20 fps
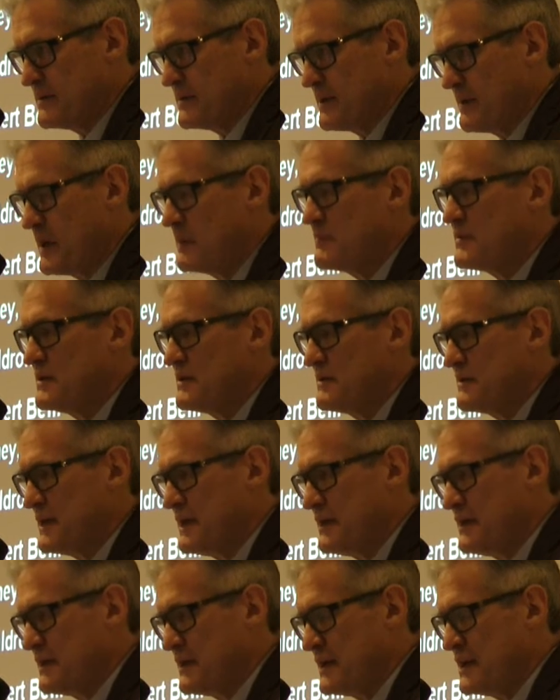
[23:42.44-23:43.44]
I'm sorry,
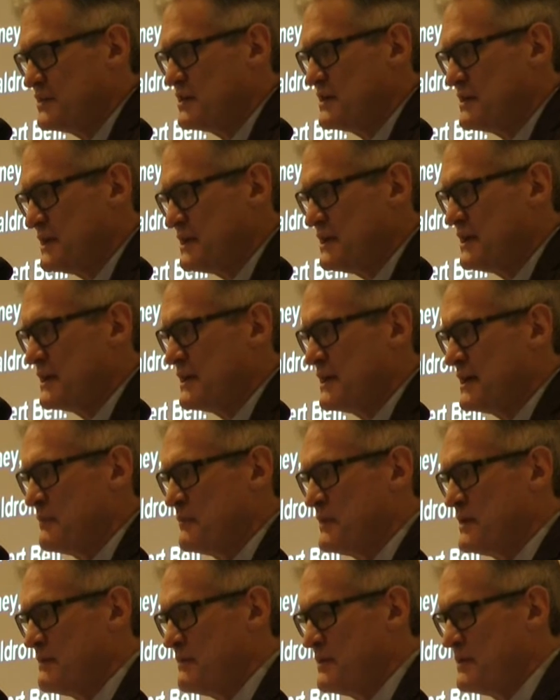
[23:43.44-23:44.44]
89 to 99.
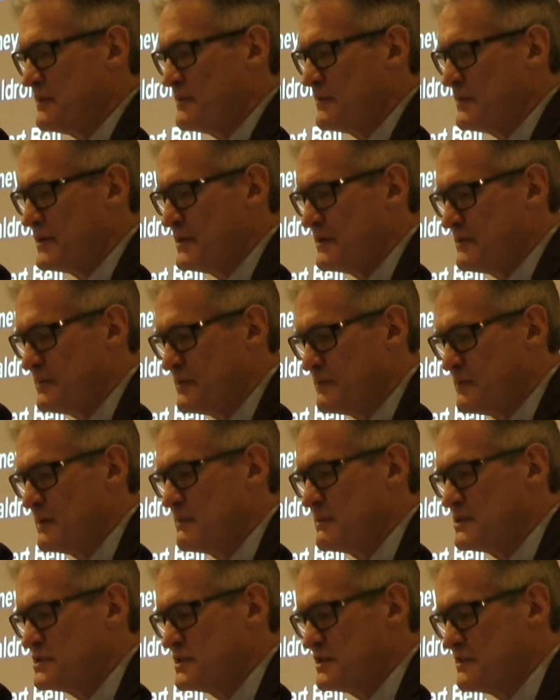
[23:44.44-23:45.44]
We
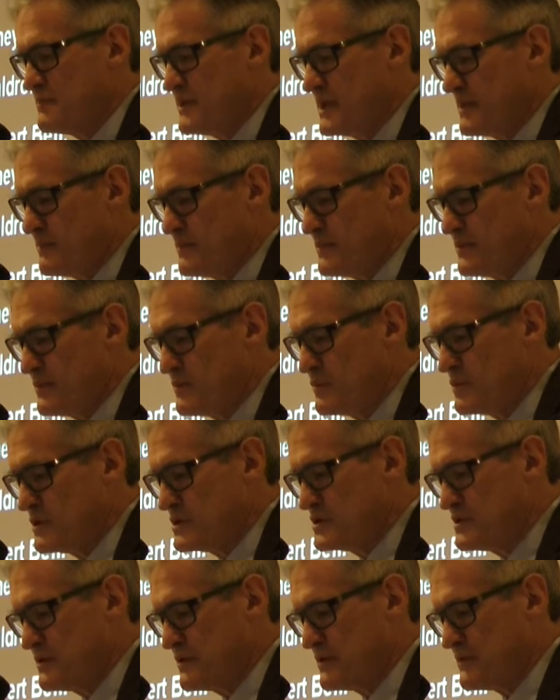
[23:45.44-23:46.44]
published this paper in the World
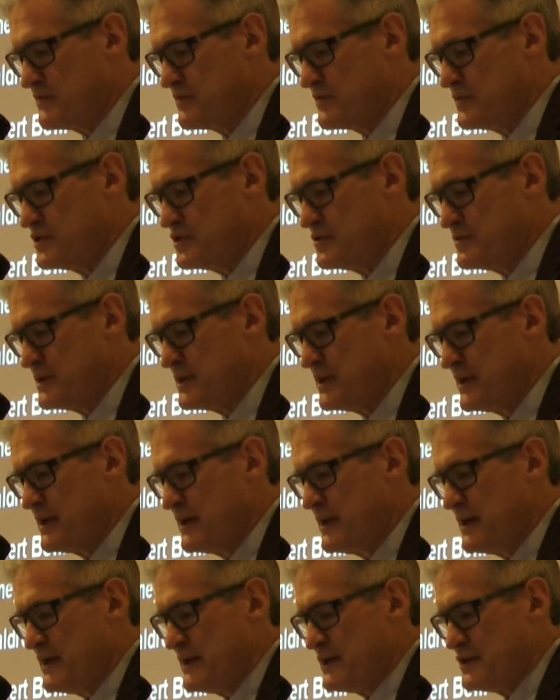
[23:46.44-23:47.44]
Journal of Surgery,
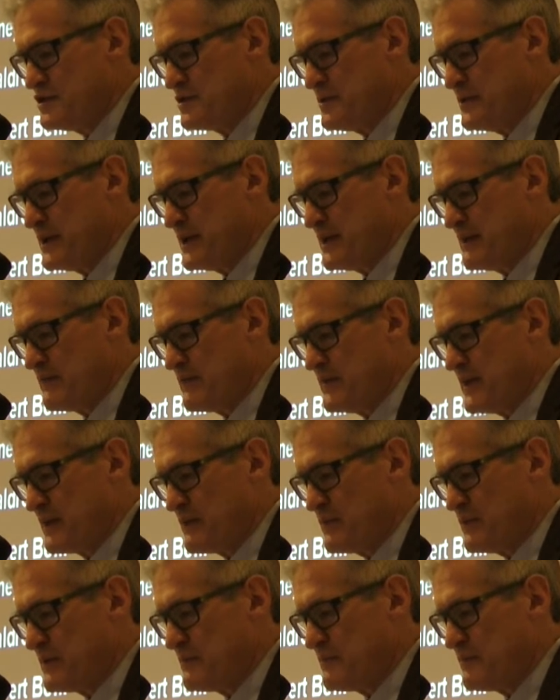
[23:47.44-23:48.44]
showing, in
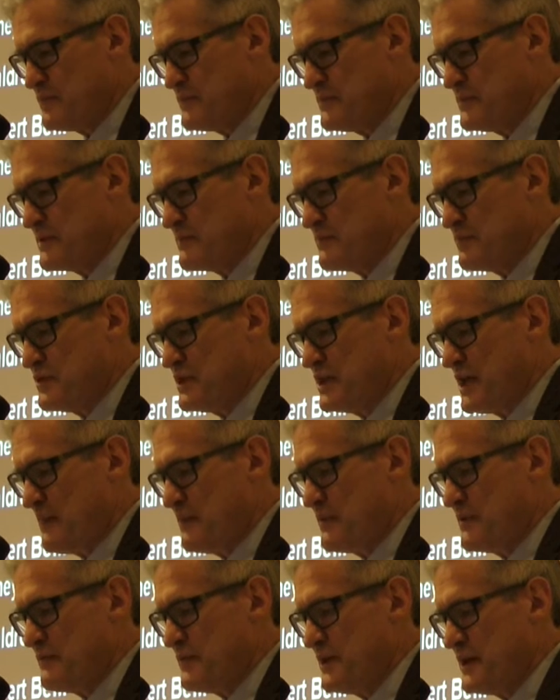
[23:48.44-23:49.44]
fact, with
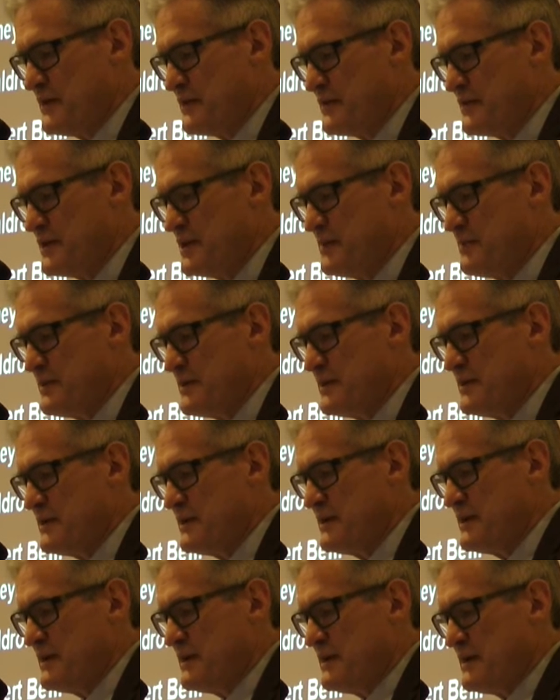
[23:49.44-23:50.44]
preoperative radiotherapy,
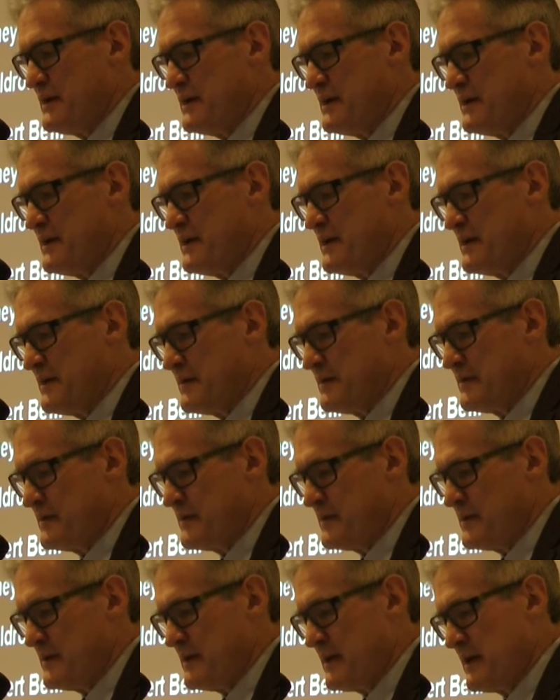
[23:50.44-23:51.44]

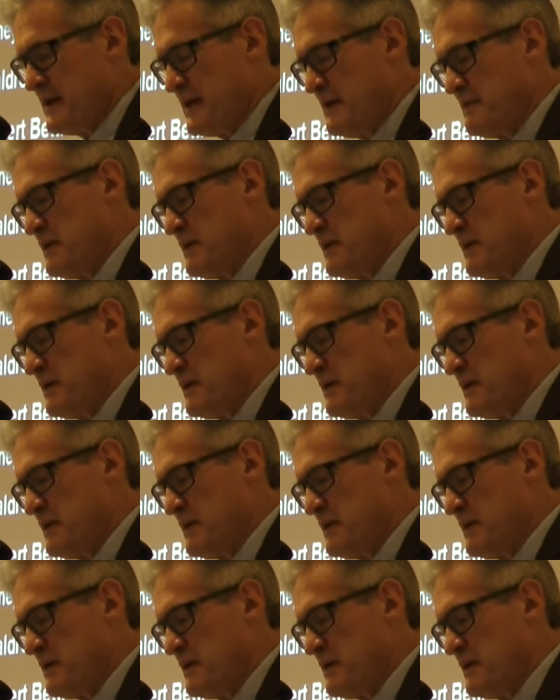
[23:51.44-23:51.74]
and I'm